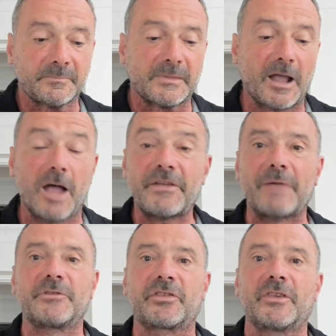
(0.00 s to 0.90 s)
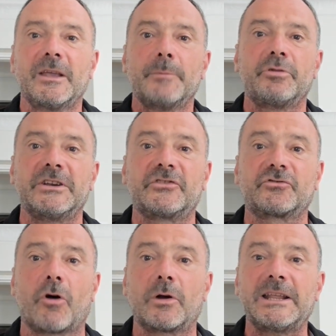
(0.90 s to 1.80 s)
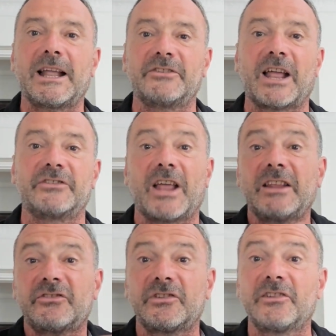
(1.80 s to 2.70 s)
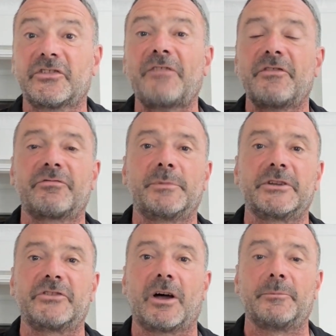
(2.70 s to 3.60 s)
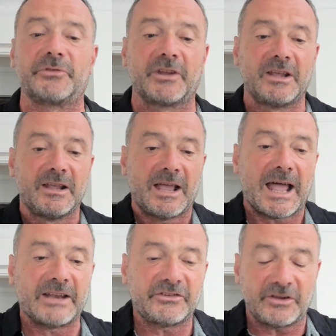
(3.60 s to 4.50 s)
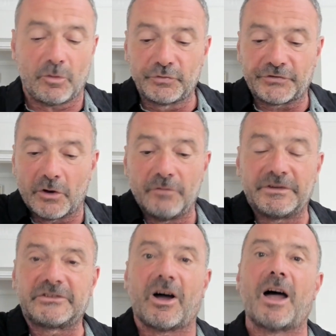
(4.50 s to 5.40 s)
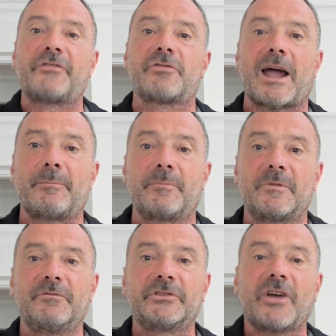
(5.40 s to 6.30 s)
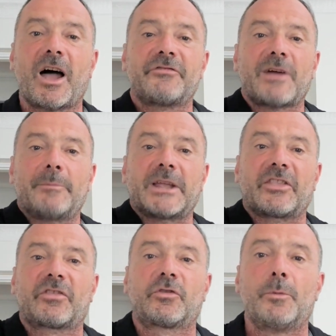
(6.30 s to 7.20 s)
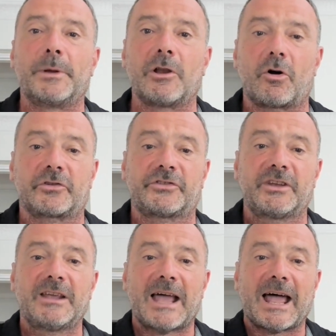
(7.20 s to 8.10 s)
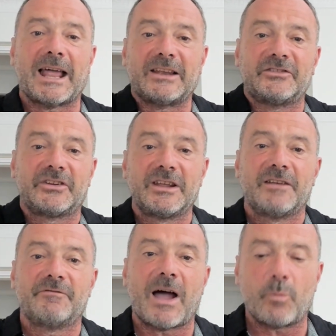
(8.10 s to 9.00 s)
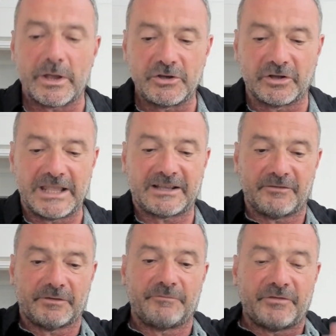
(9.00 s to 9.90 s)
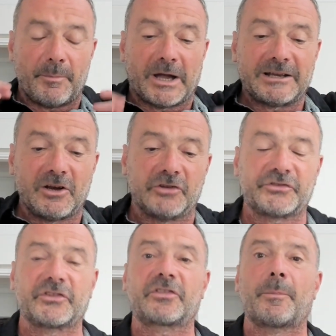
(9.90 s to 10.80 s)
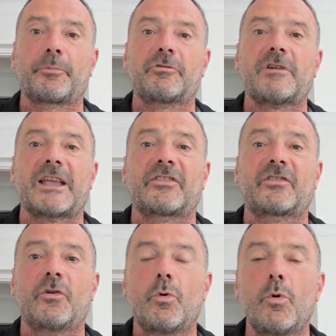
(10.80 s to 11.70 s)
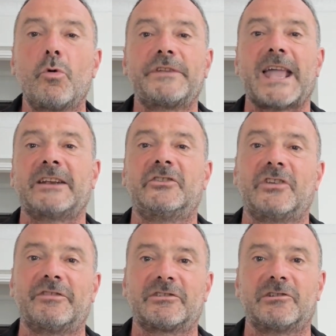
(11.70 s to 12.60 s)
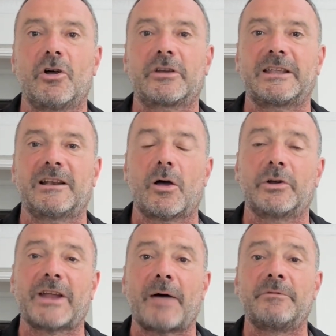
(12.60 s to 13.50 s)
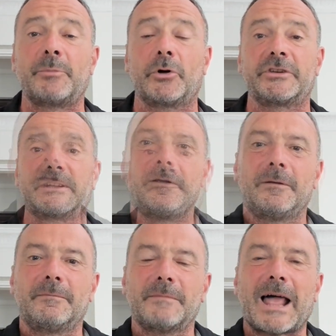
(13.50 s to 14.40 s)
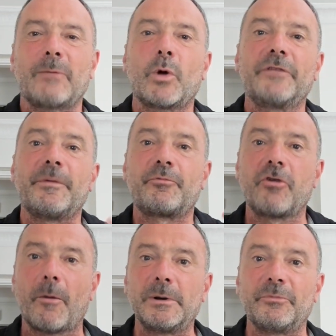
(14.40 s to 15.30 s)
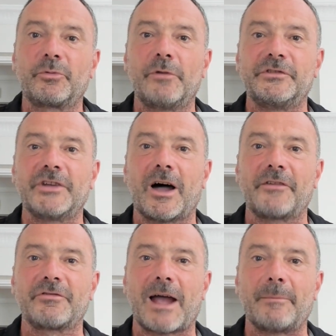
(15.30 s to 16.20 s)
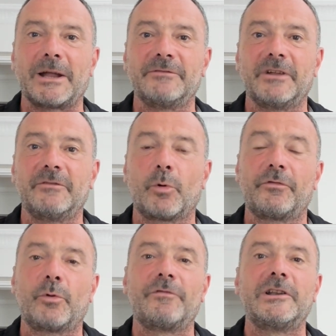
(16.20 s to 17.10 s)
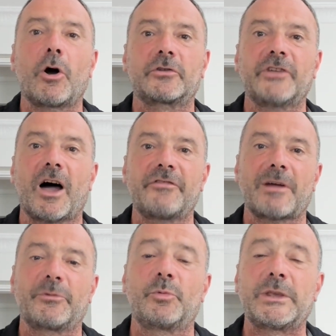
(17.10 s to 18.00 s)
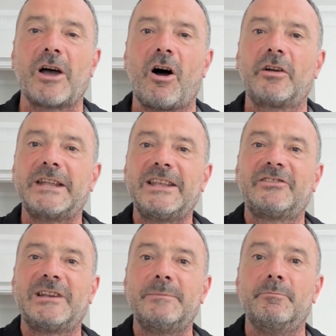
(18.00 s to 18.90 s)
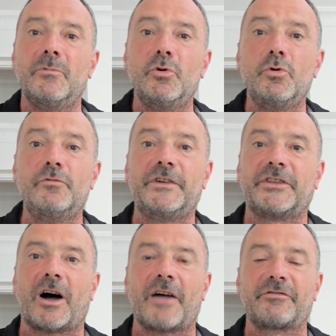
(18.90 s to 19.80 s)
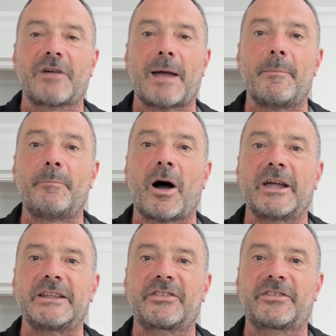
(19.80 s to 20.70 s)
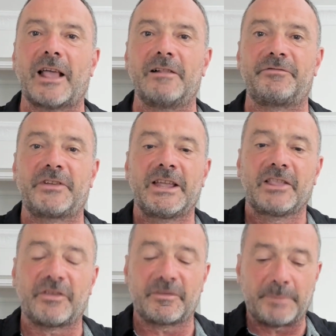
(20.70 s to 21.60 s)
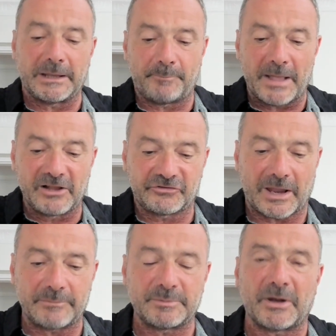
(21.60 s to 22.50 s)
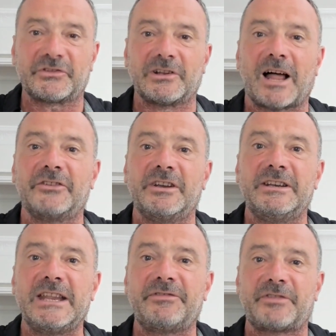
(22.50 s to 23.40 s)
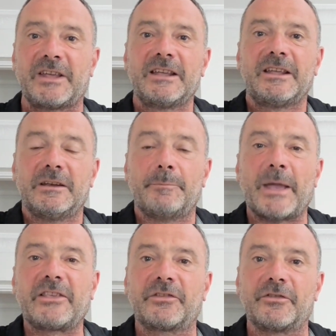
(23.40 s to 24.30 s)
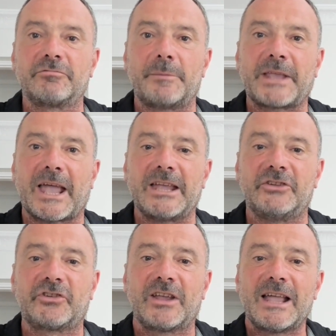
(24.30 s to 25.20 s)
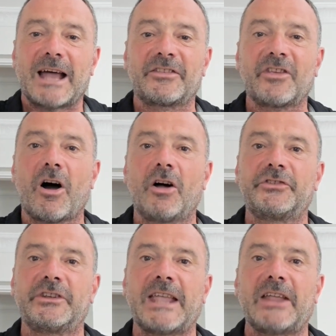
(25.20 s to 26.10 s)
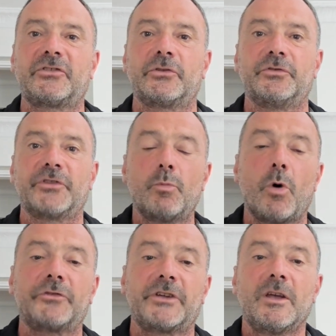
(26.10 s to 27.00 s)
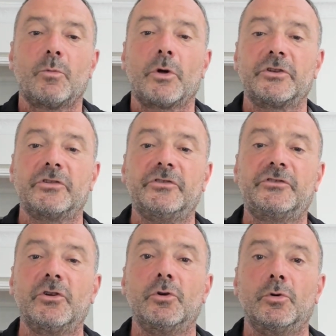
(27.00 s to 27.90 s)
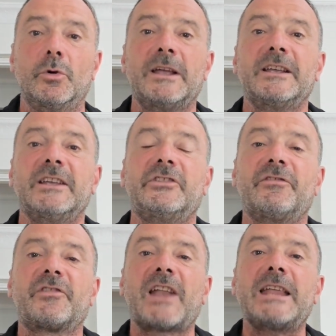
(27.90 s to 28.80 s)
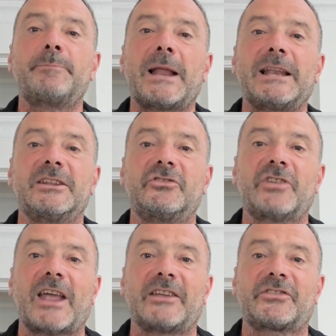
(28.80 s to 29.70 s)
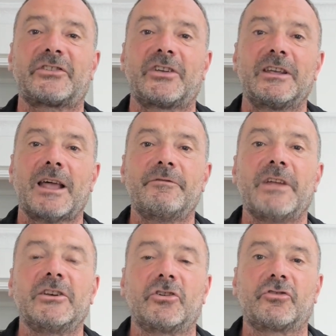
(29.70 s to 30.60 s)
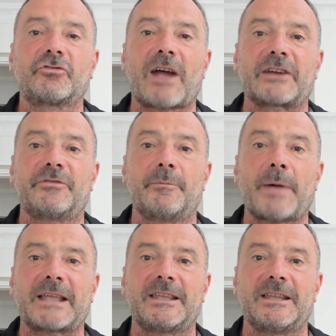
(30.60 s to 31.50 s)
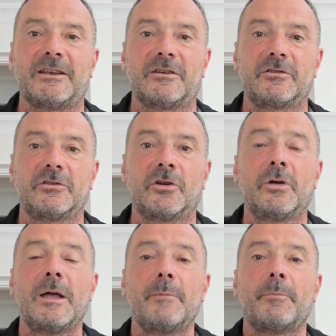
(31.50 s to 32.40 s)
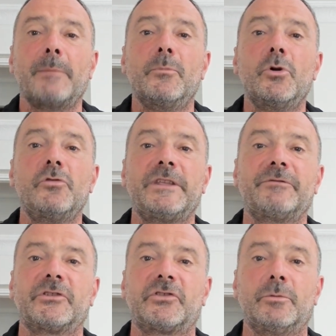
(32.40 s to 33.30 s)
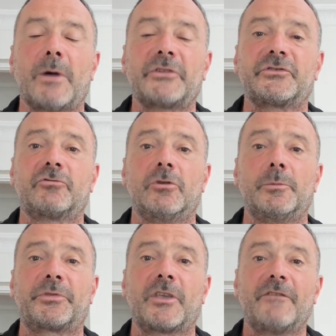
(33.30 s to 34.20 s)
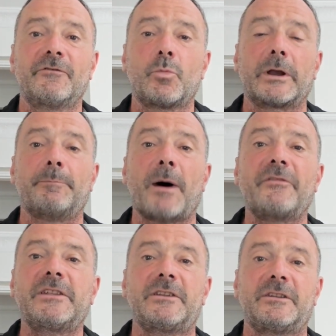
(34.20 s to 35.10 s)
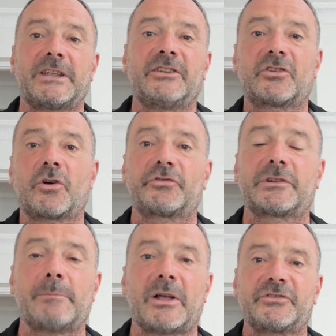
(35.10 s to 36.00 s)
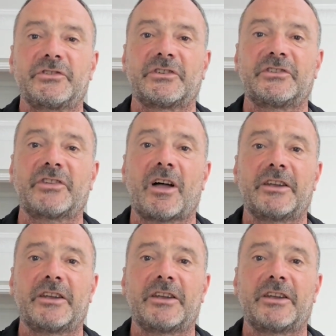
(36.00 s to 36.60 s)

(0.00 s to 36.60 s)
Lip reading: I've had this pretty strongly and still suffer from it at times. And also the diaphragm. The diaphragm gets super locked, and that way the mind learns to suppress all the energy that's lurking lower down the body. One of the problems with the diaphragm and with locked diaphragm is we can't easily move the diaphragm by itself. It's this big bell-shaped muscle underneath in the base of the rib cage, and it's hard to get to. So what you can do is inflate belly and chest and then contract them back in, by moving the two muscle groups, the one above it, the intercostal muscles inside,